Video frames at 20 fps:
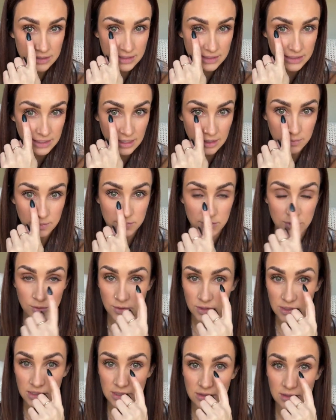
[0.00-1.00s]
skip
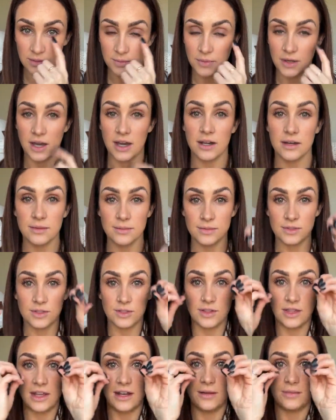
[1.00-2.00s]
doing the bottoms
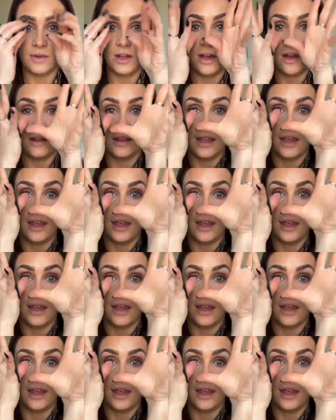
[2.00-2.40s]
so that I'm not,